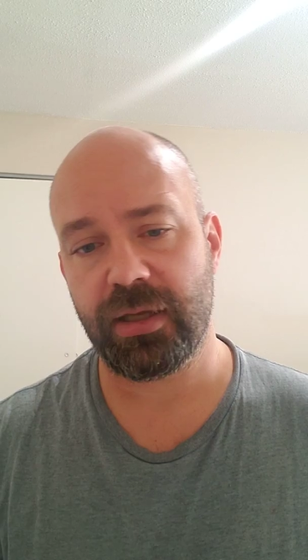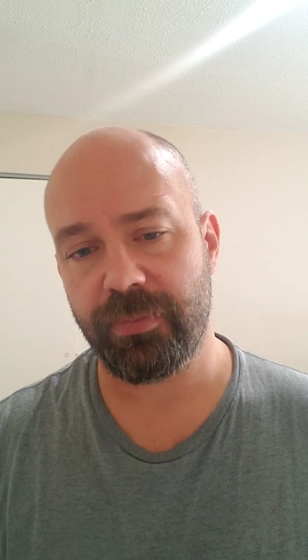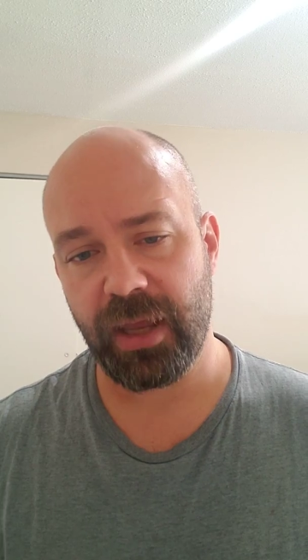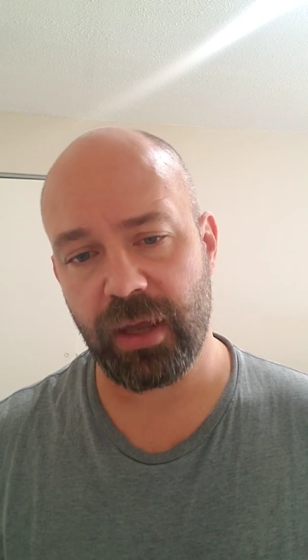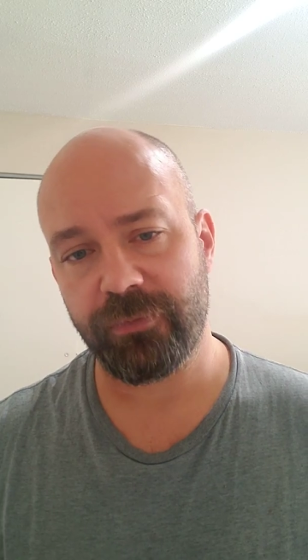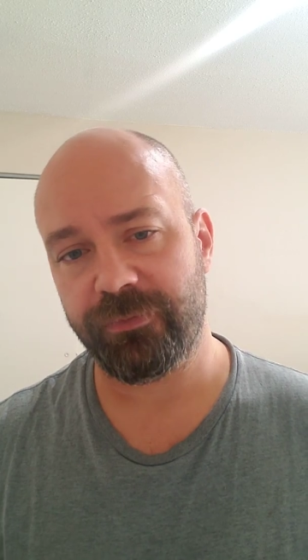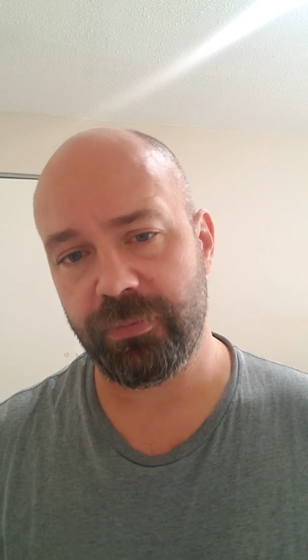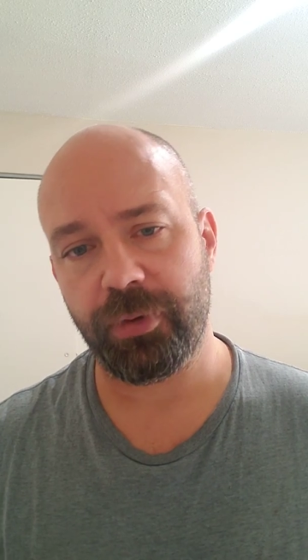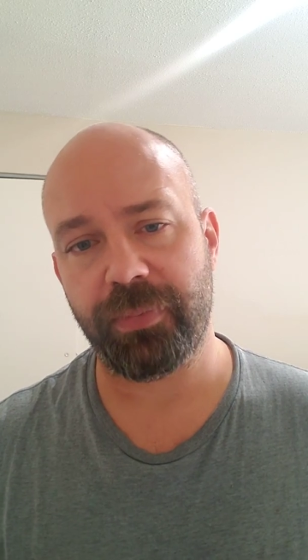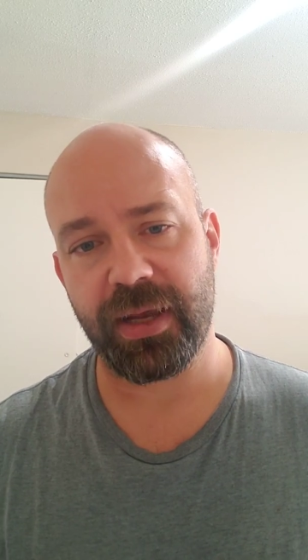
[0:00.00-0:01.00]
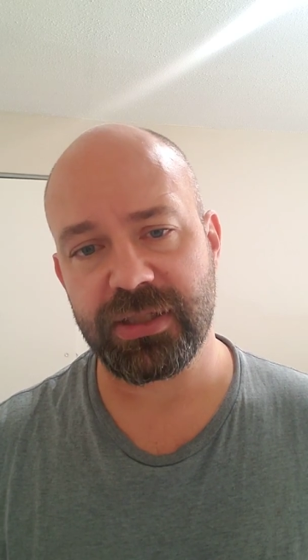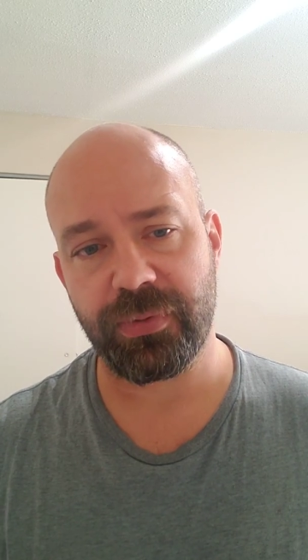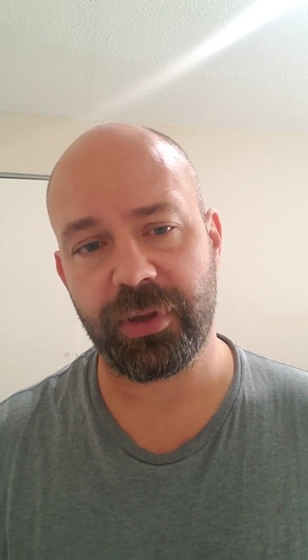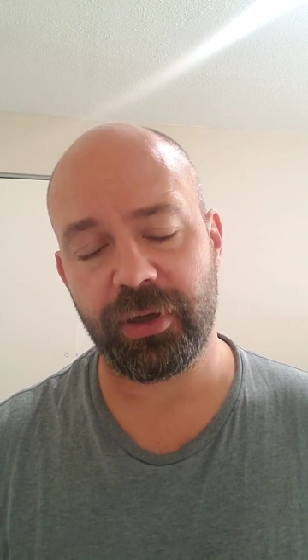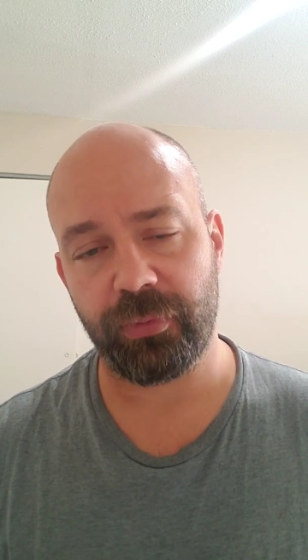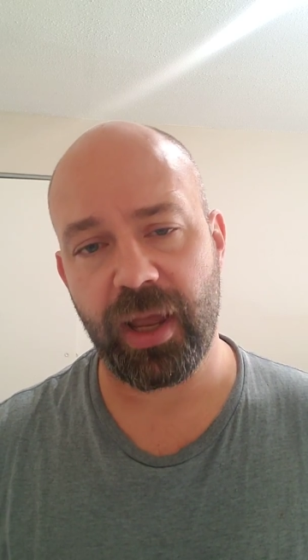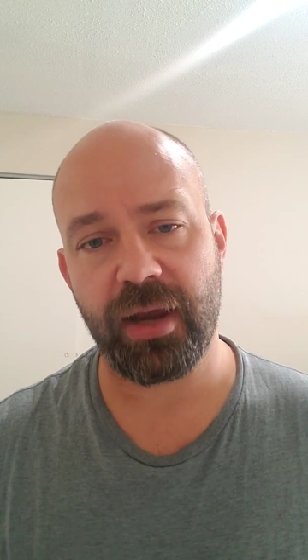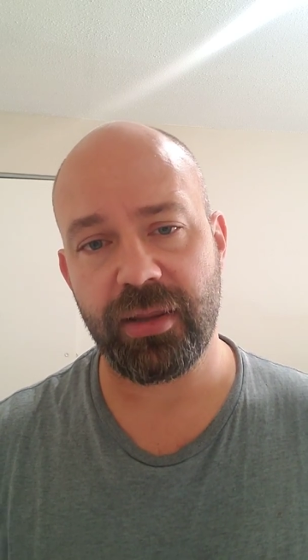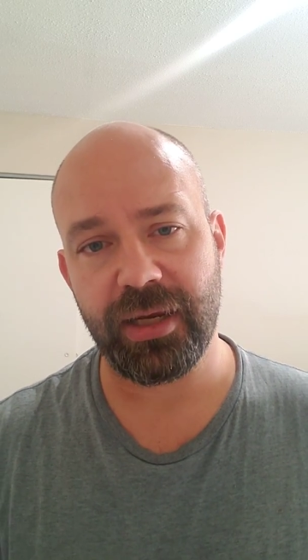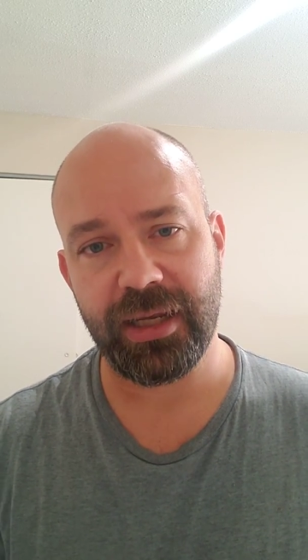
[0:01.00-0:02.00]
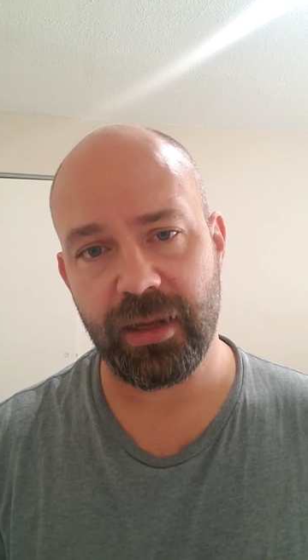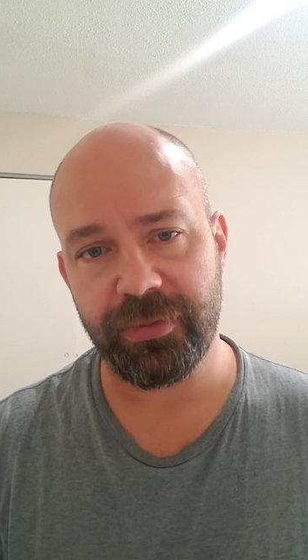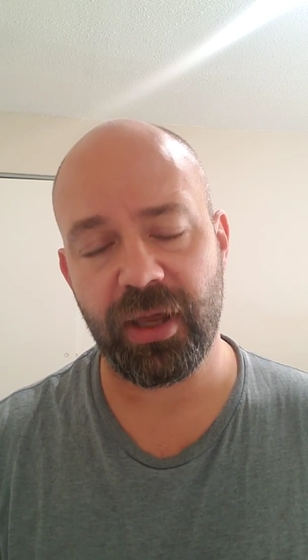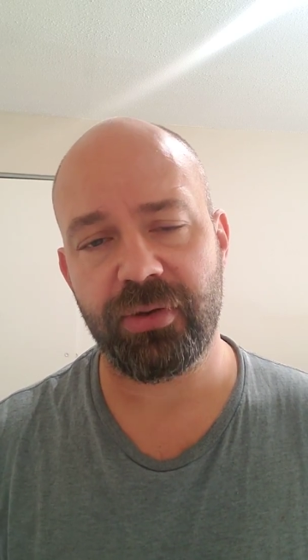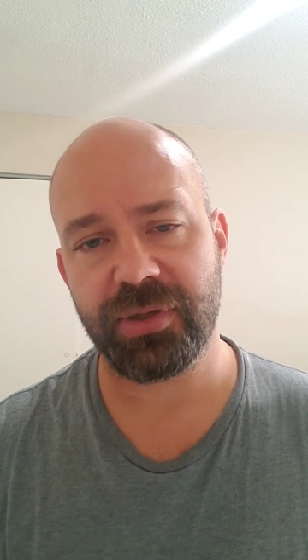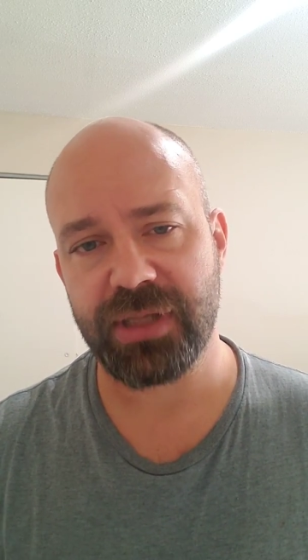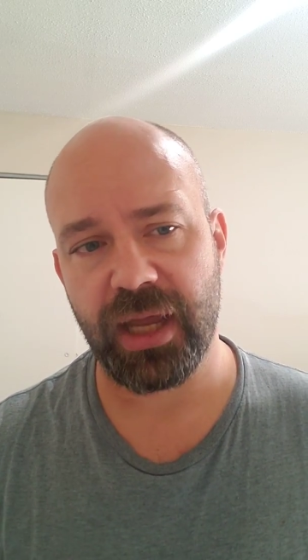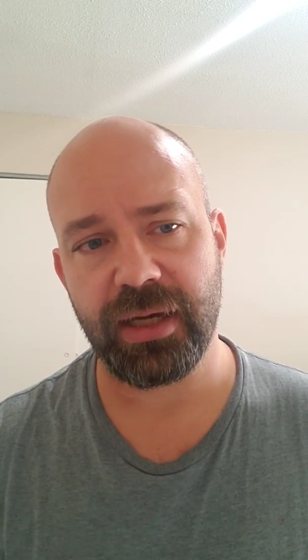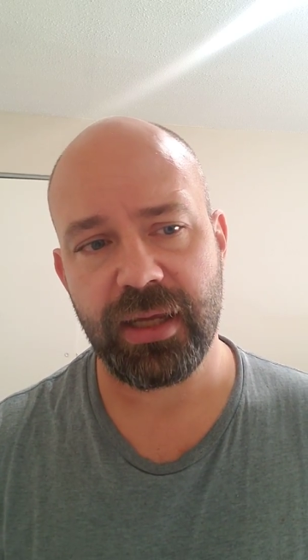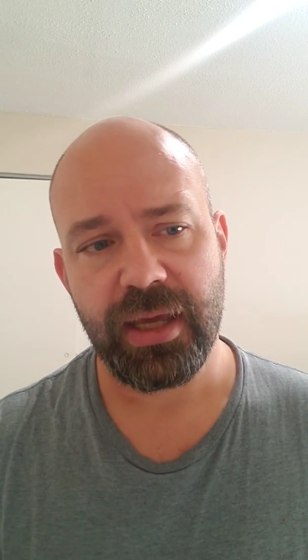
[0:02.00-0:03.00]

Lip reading: come out, flip your pastorelli around, and then heat up the other side.